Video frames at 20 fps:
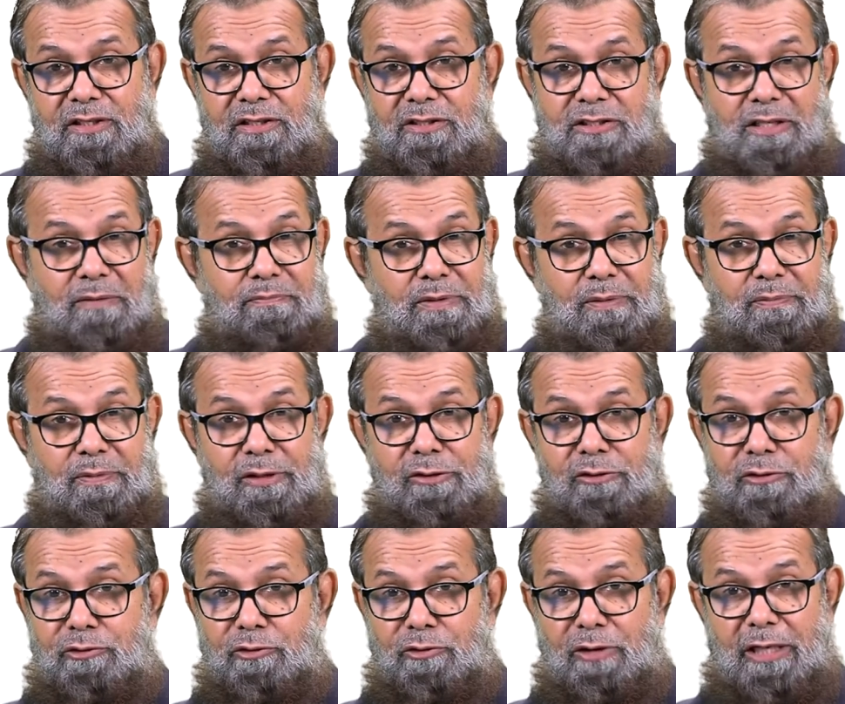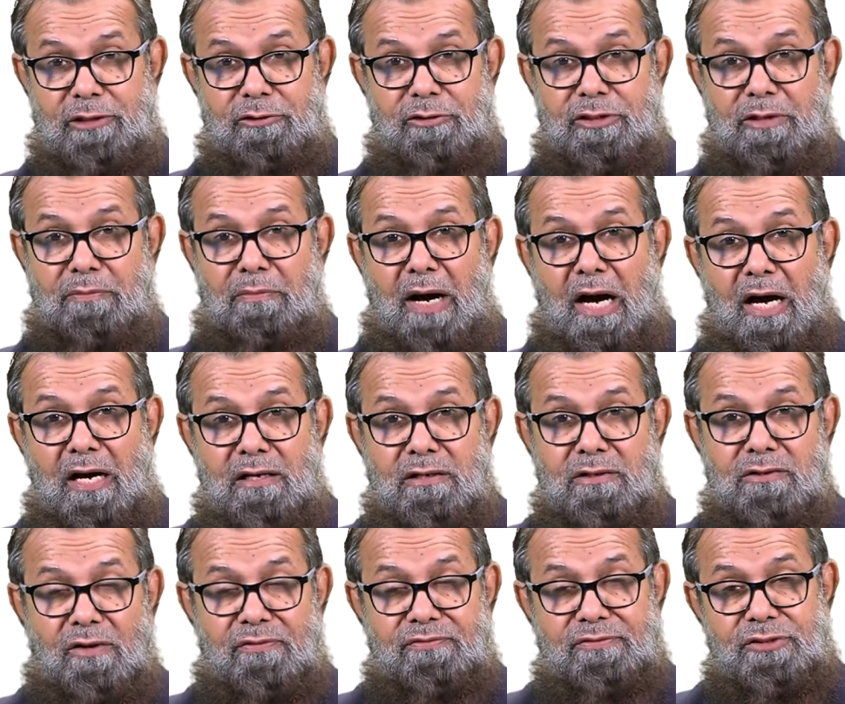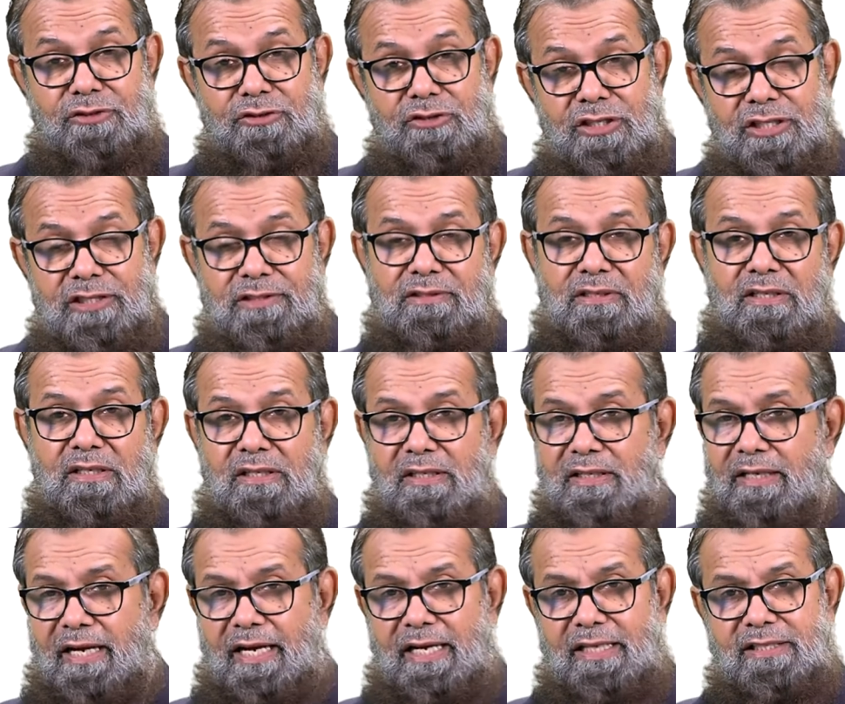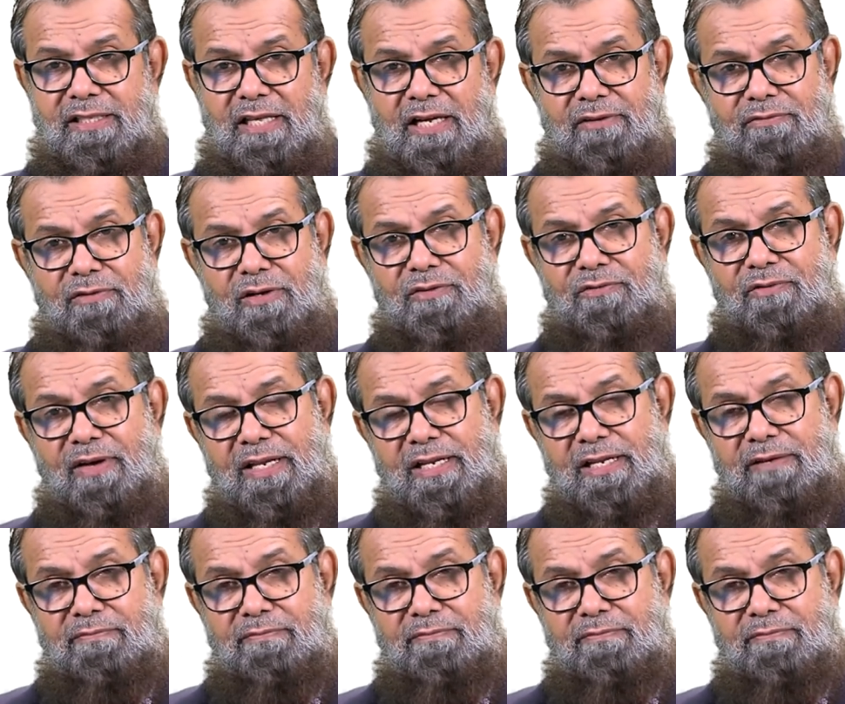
Some people used to write on the bark of trees, and there were very